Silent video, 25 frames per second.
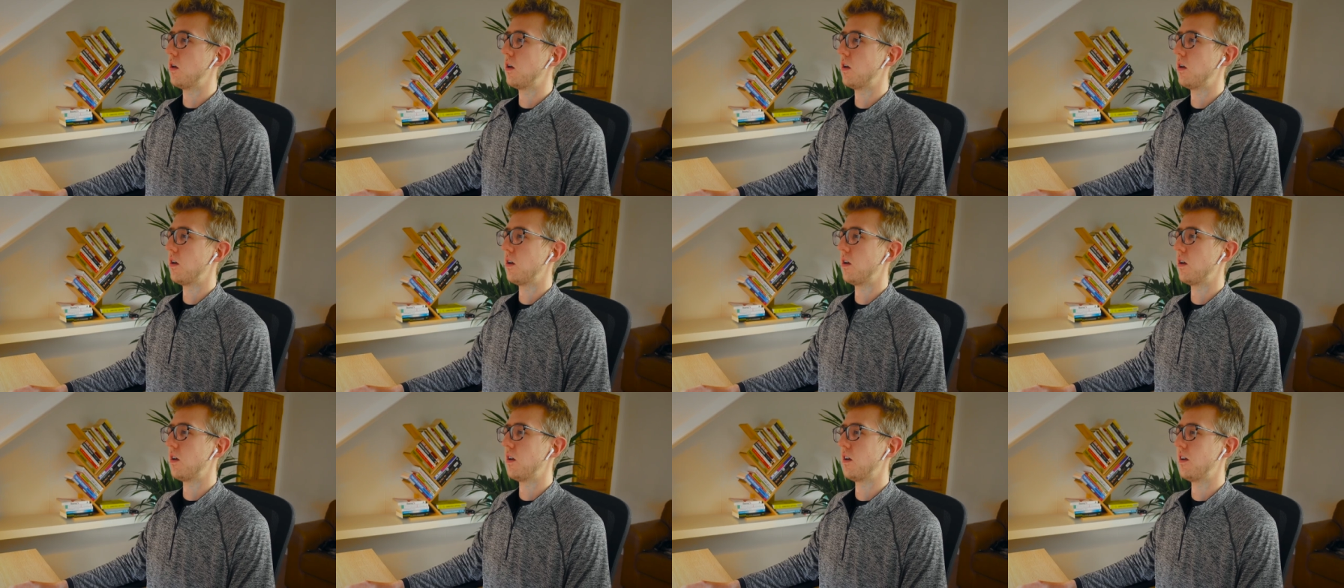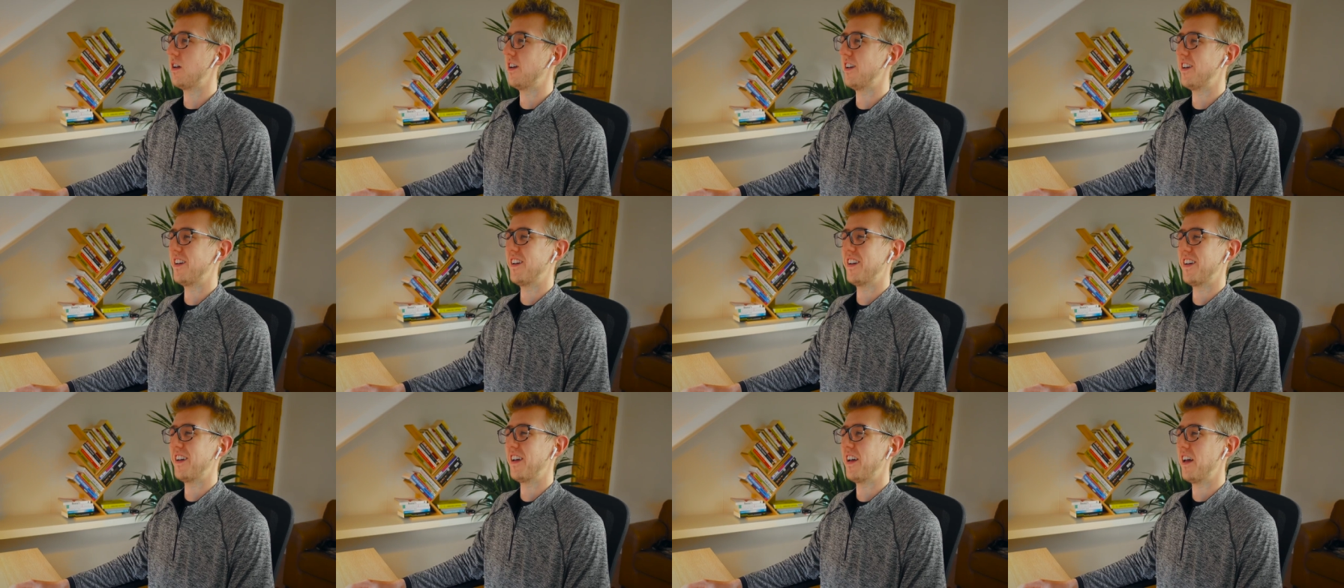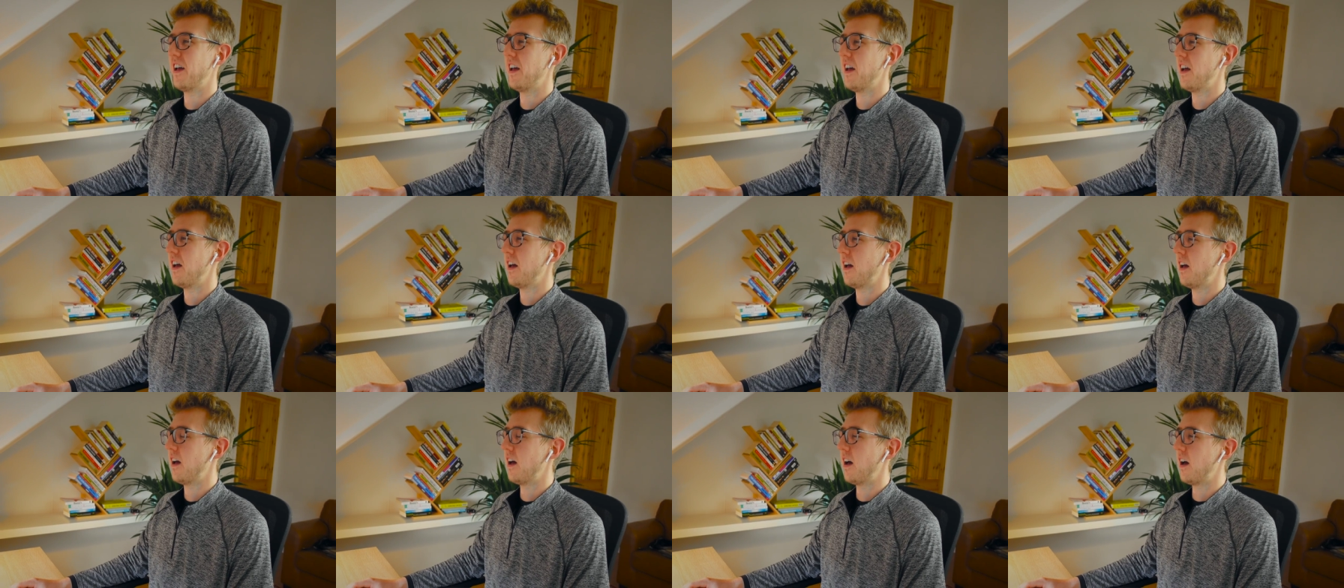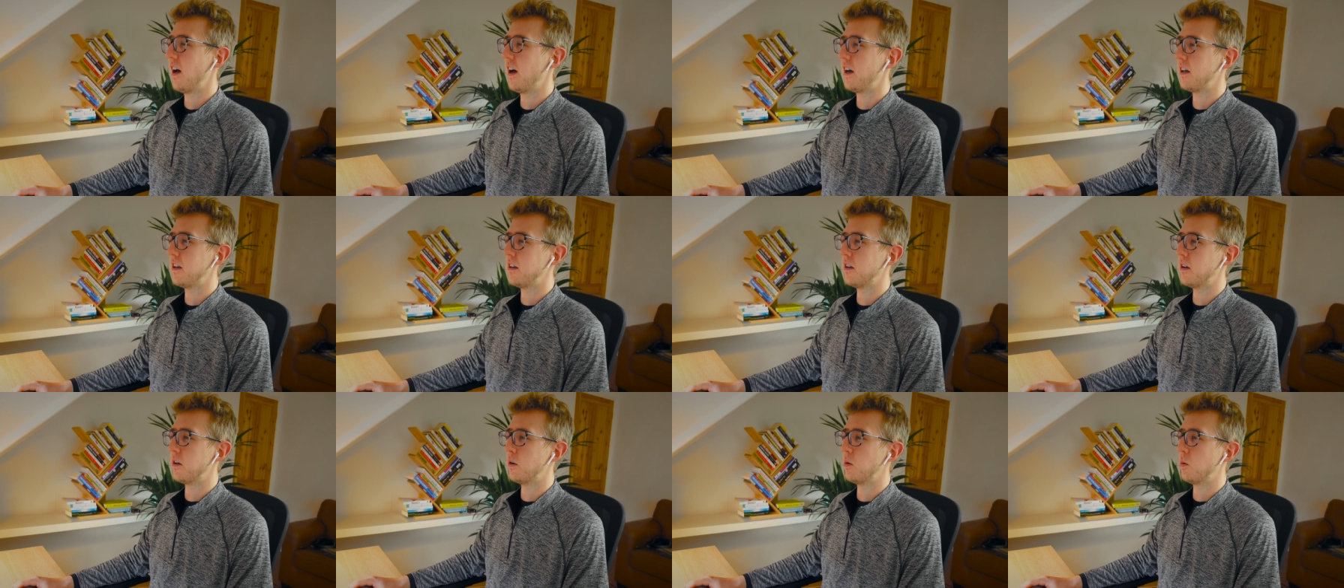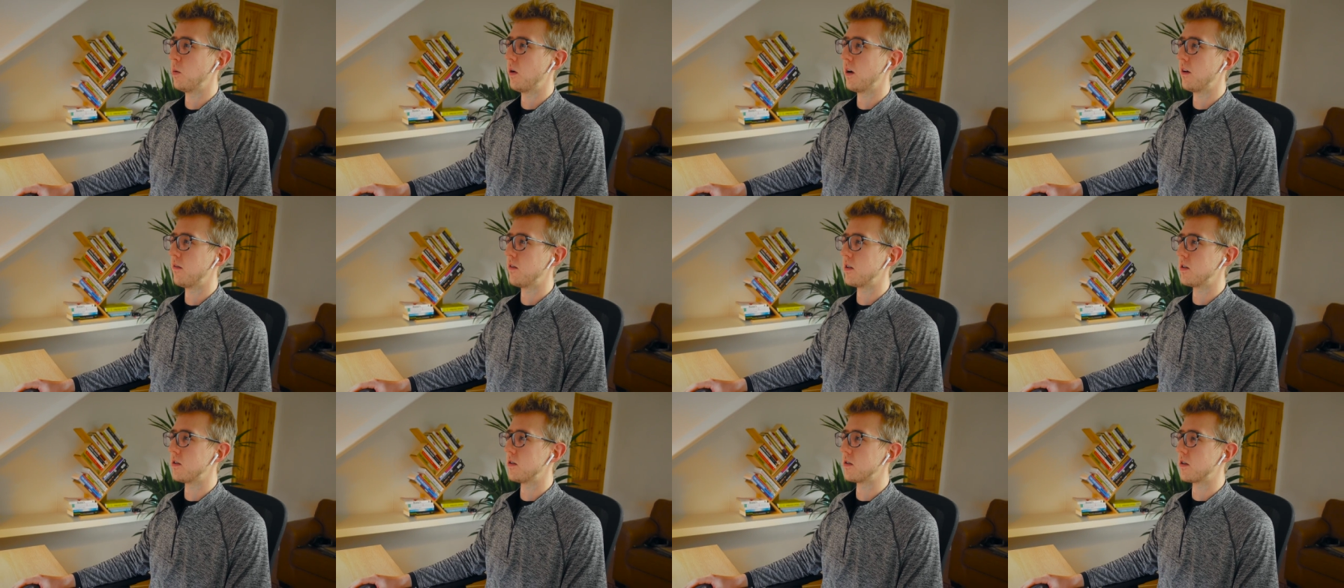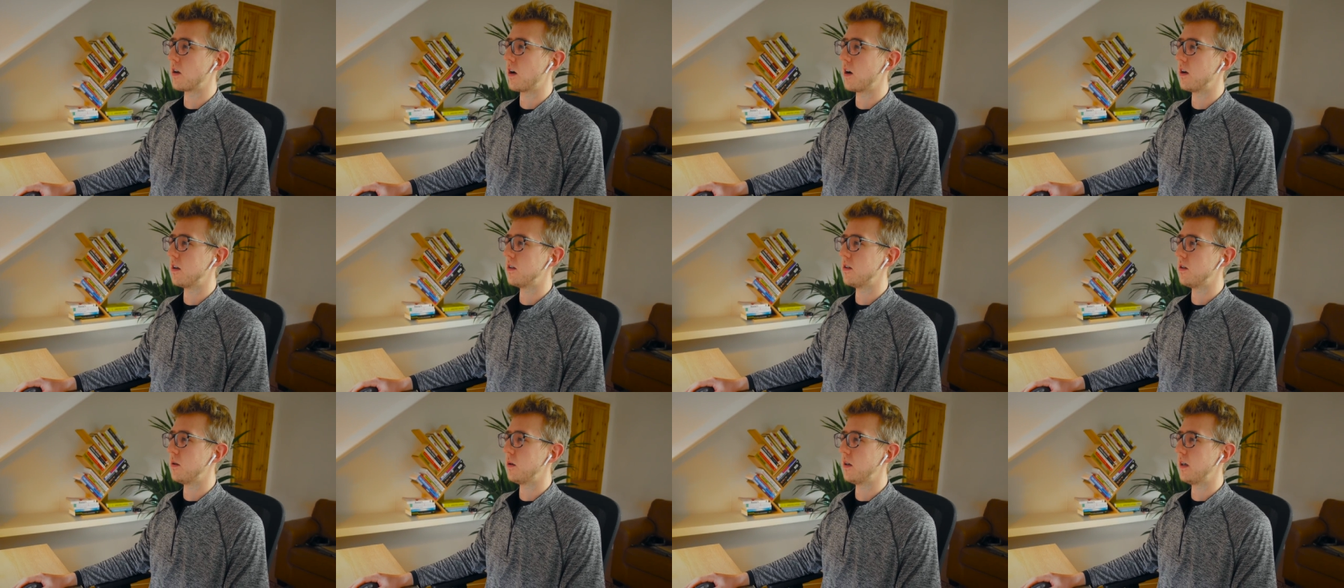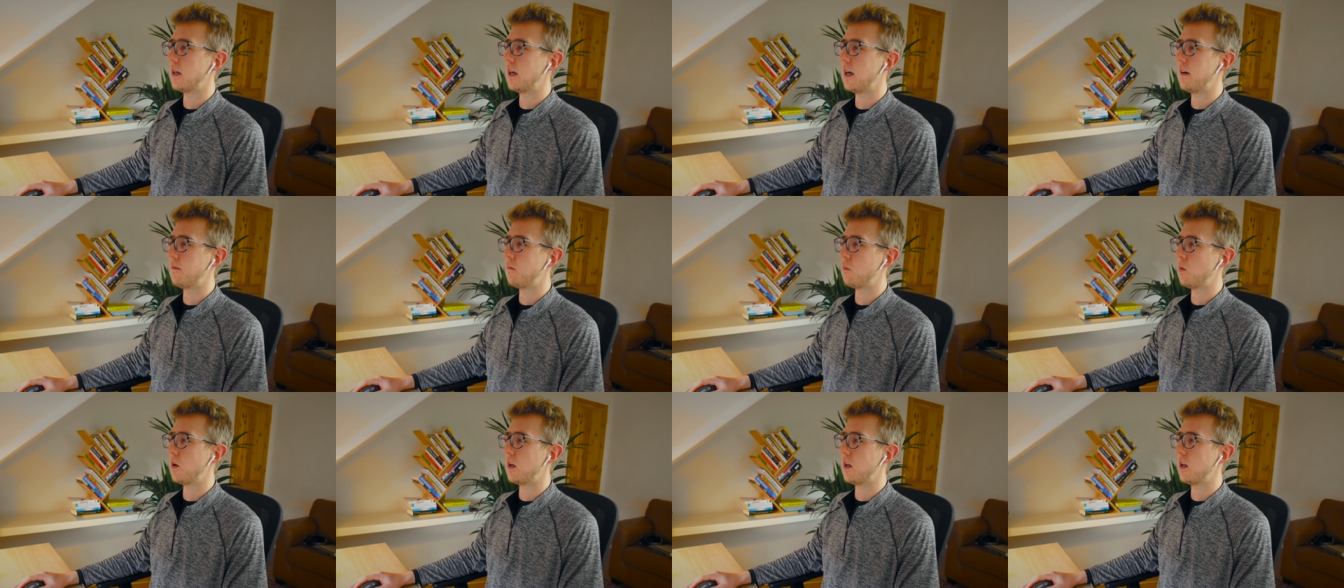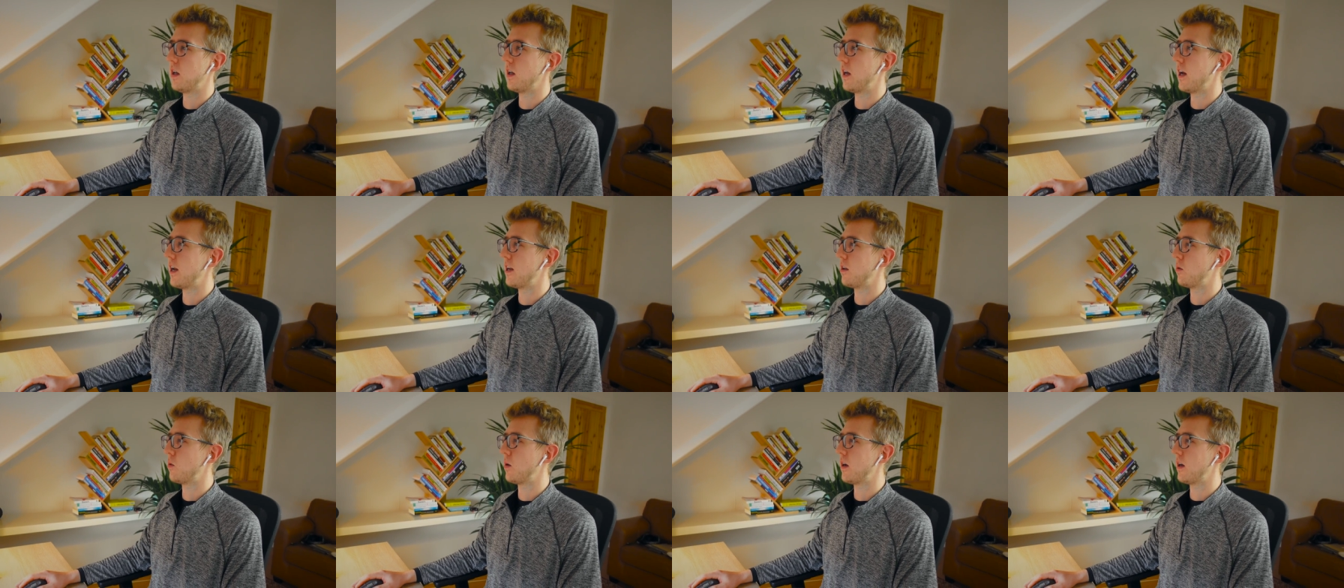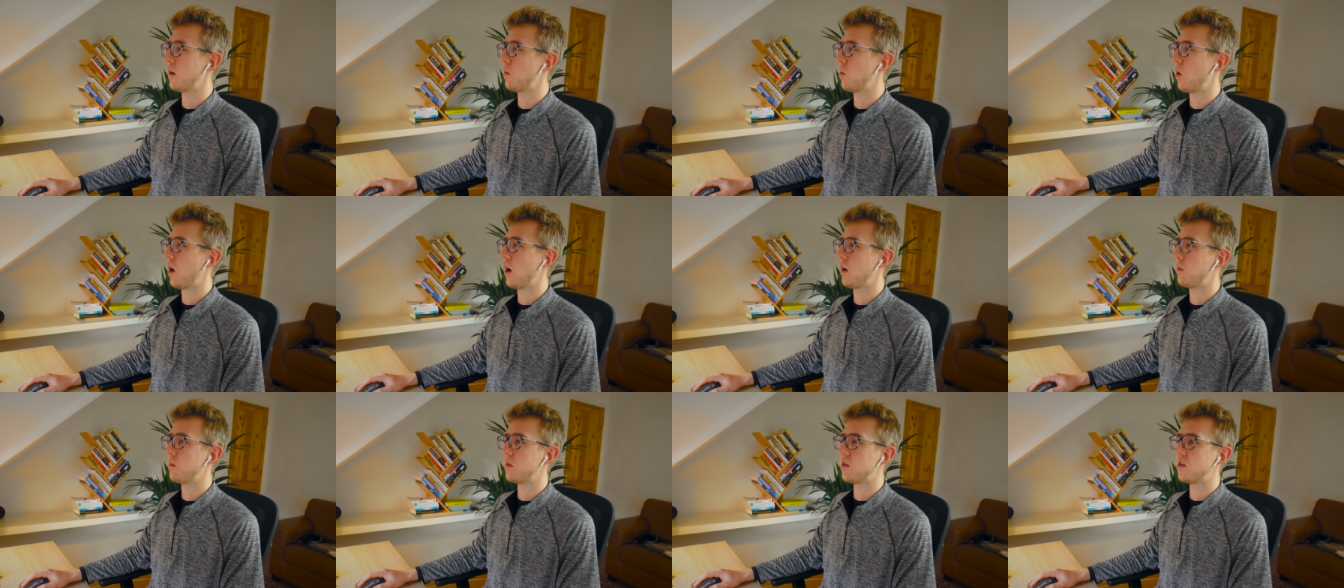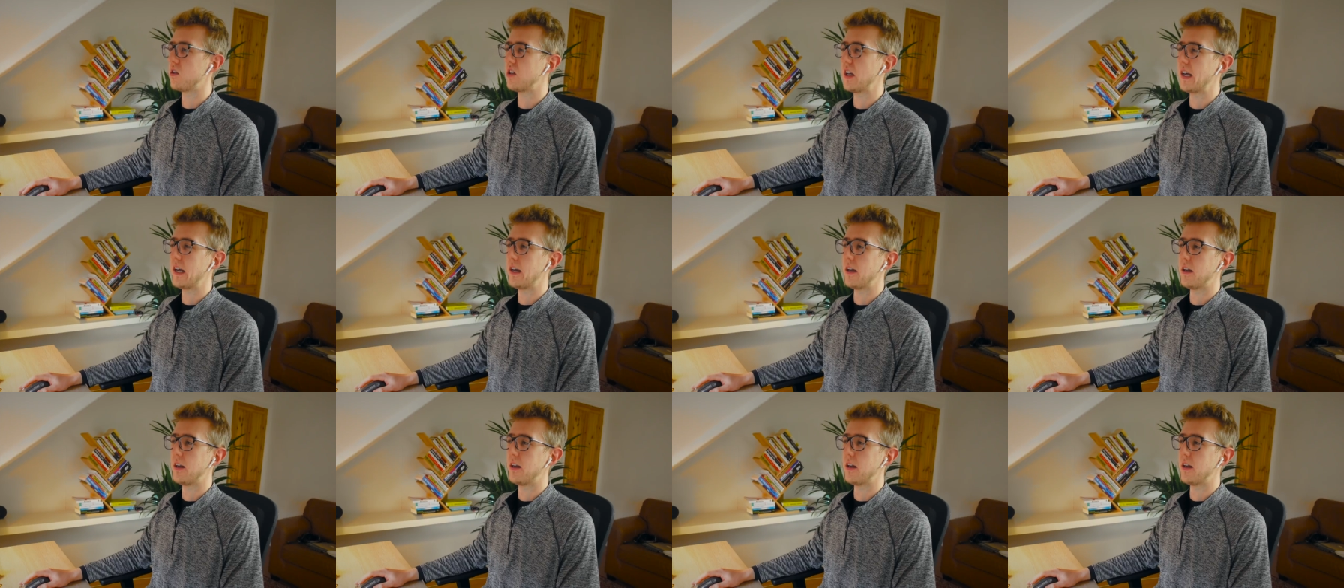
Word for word: over the last few months is being able to understand and explain